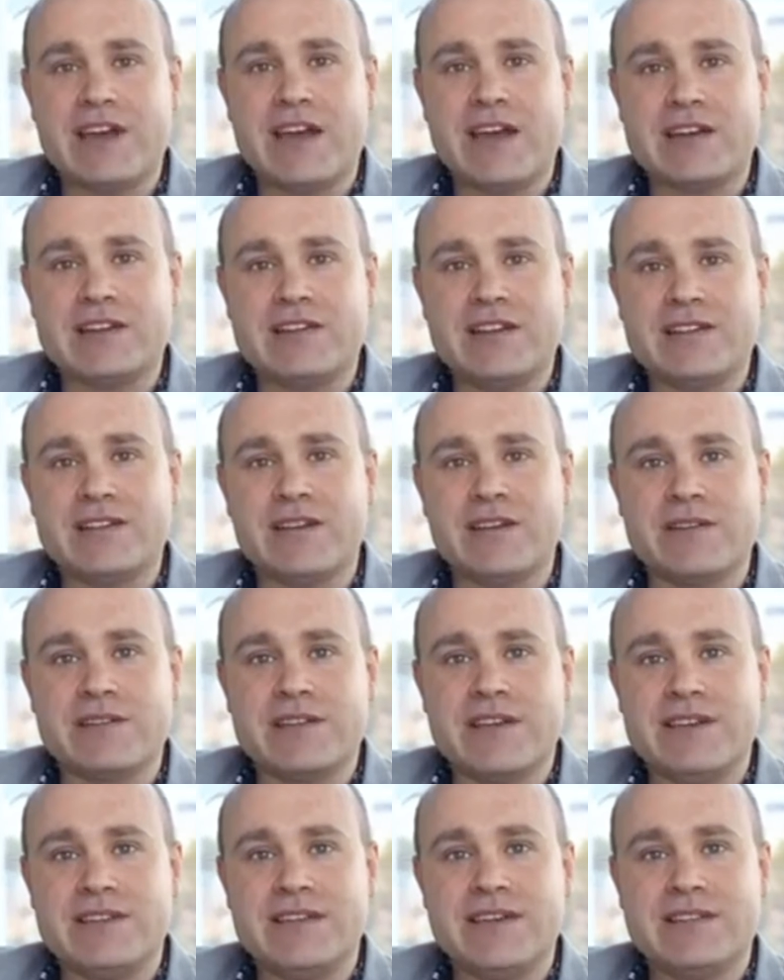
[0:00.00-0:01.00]
actually
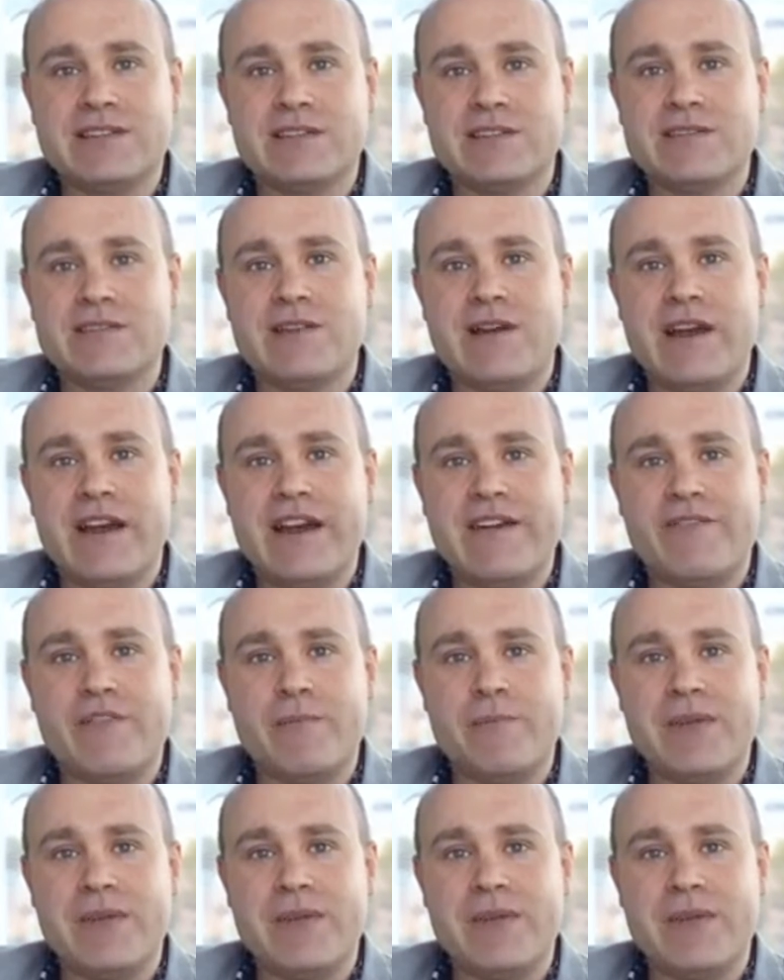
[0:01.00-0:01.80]
does is he does not have a